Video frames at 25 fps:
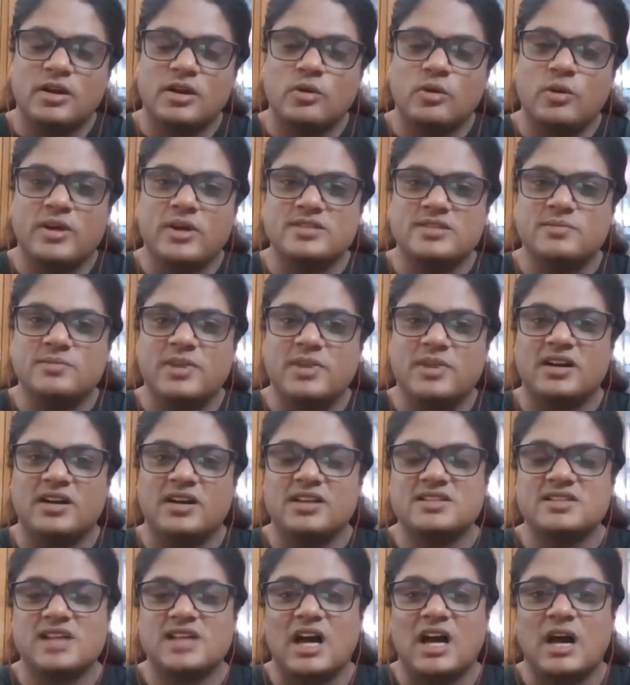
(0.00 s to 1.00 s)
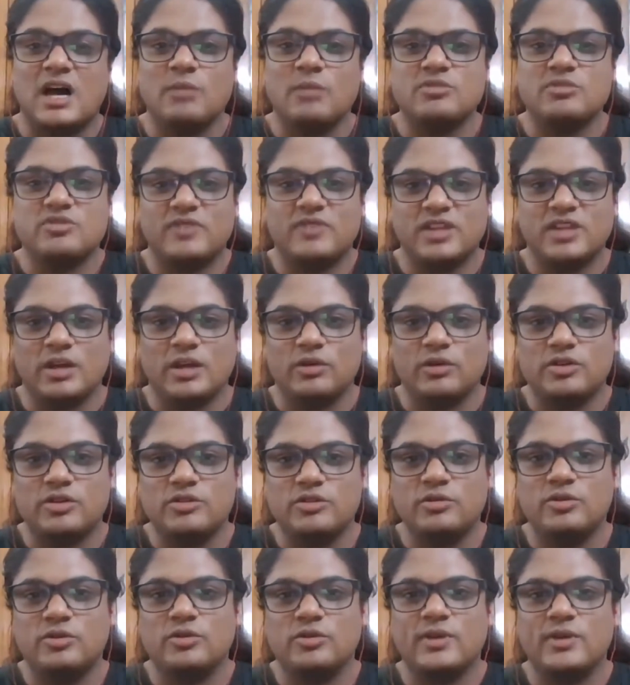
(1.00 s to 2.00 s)
who has built his arms without
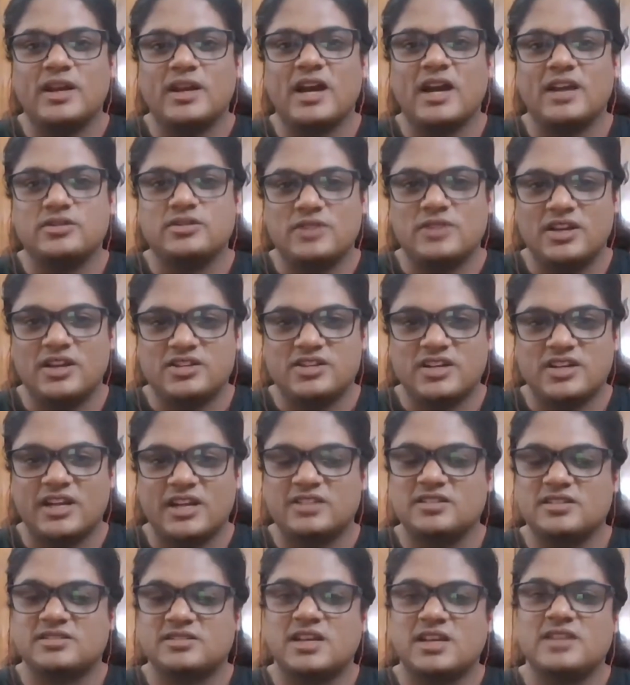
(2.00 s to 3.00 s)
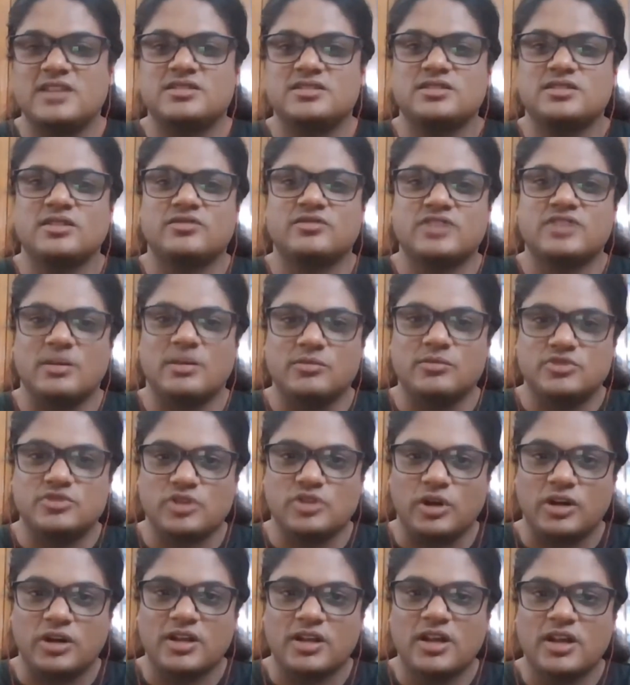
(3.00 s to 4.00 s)
you doing isolation exercises of some
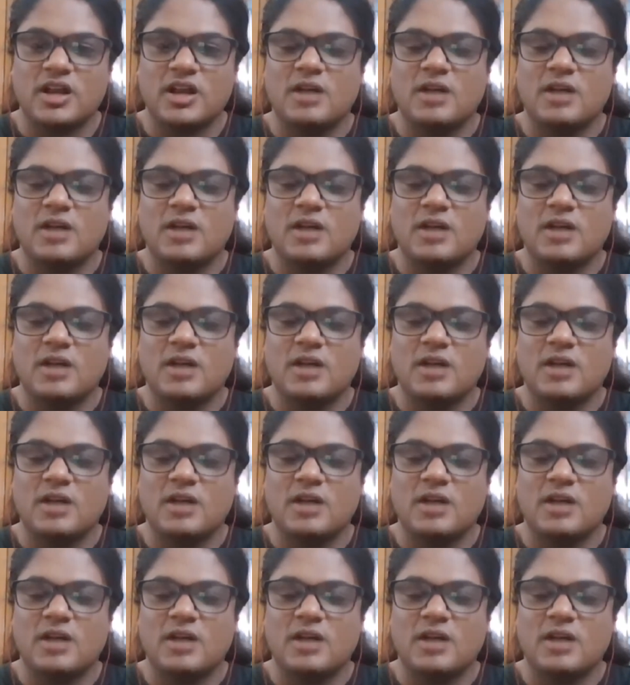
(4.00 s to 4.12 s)
sort.